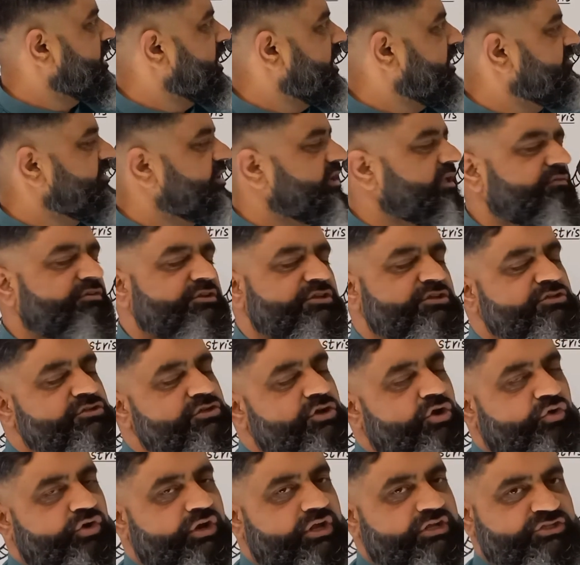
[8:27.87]
cavity which
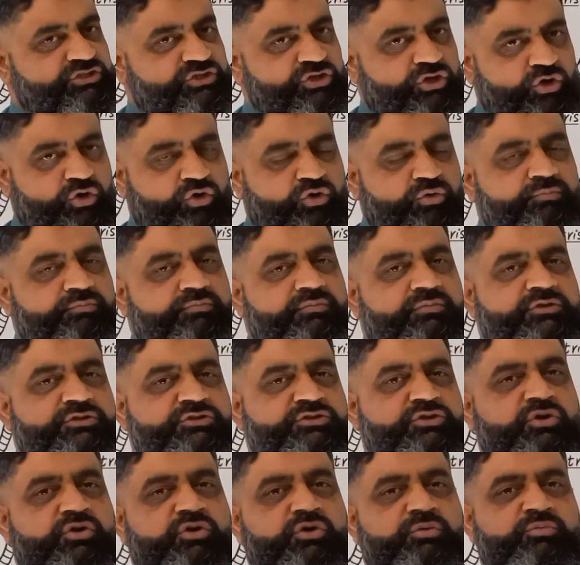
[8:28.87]
is known as phloem.
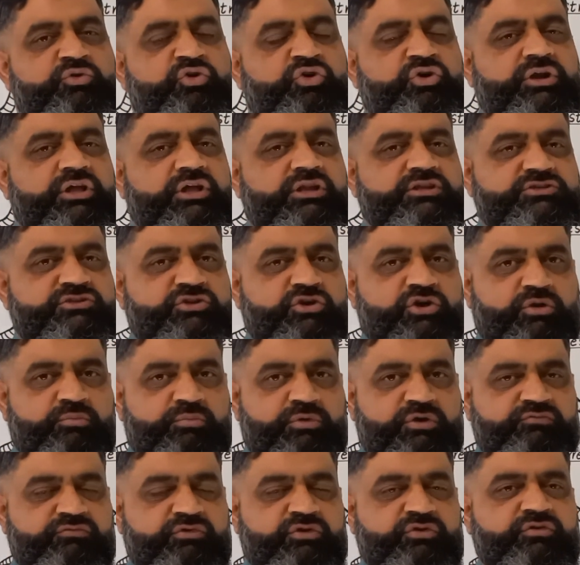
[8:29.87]
Phloem contains
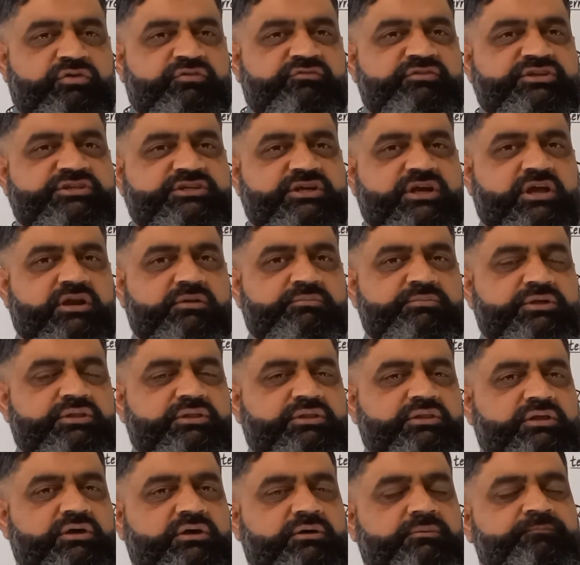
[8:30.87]
phloemic fluid which help
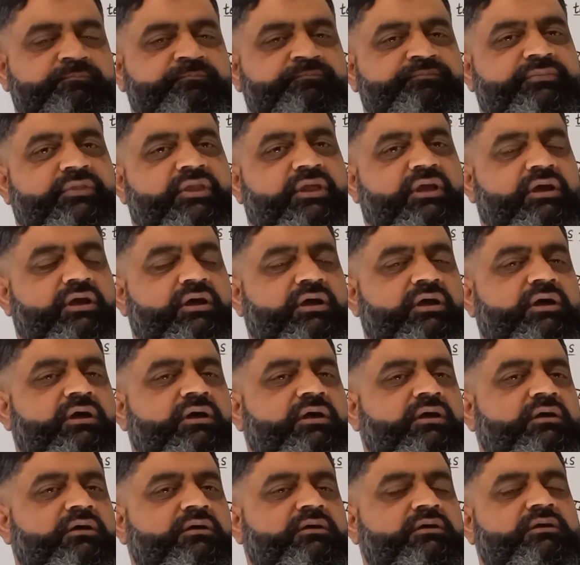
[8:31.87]
in
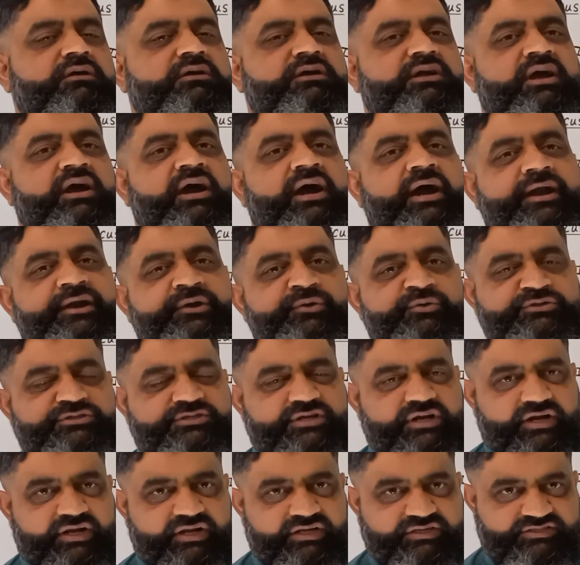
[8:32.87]
the
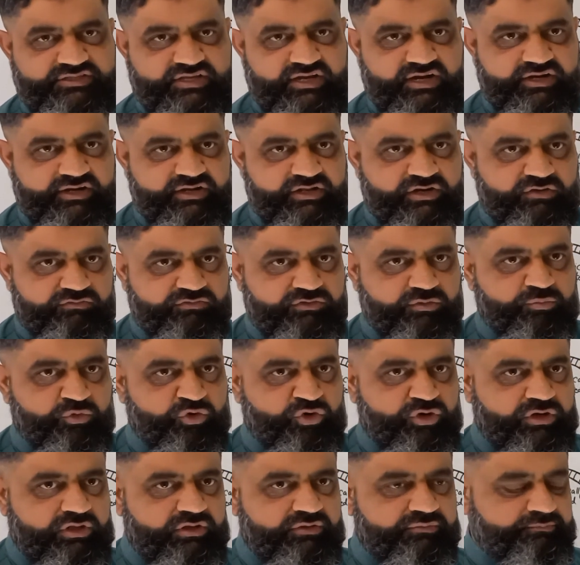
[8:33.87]
hydrostatic skeleton of the
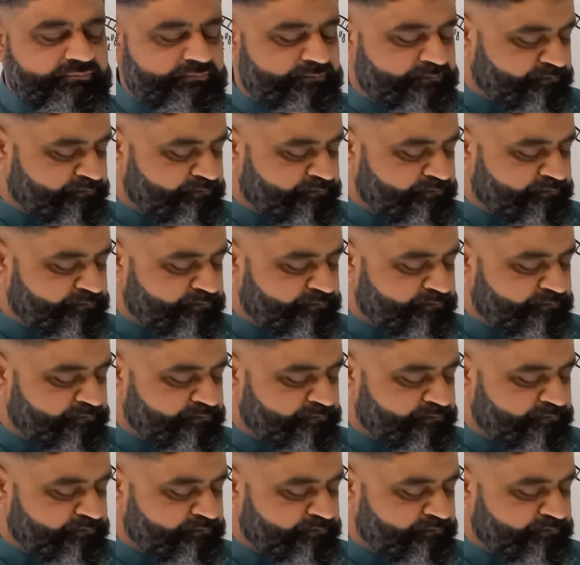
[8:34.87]
body.